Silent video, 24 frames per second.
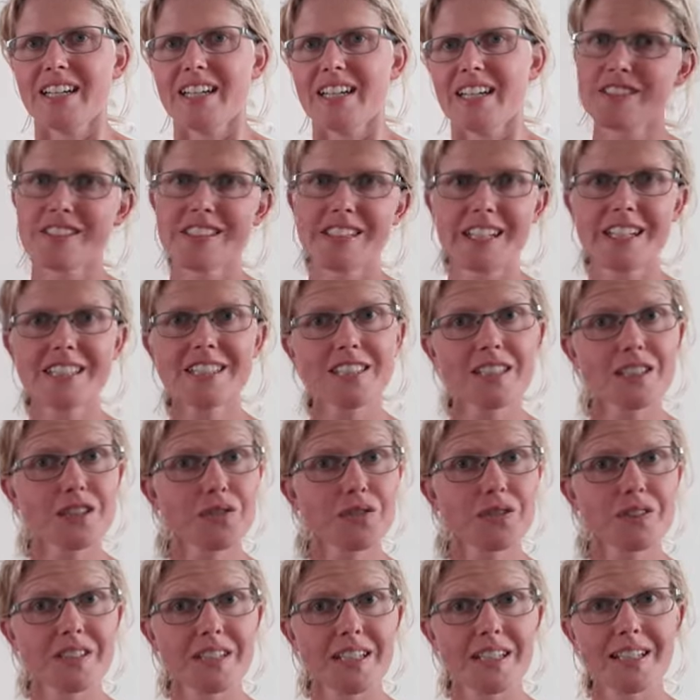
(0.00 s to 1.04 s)
So I guess this
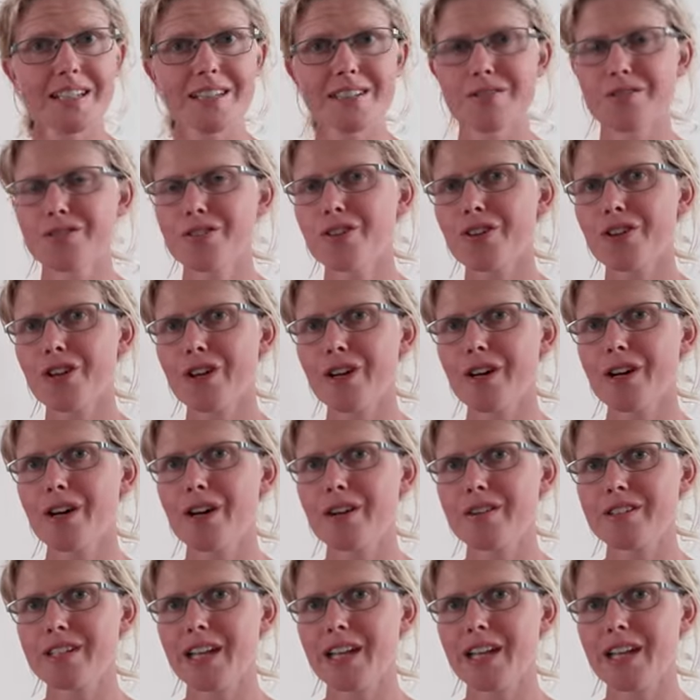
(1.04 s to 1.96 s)
was it for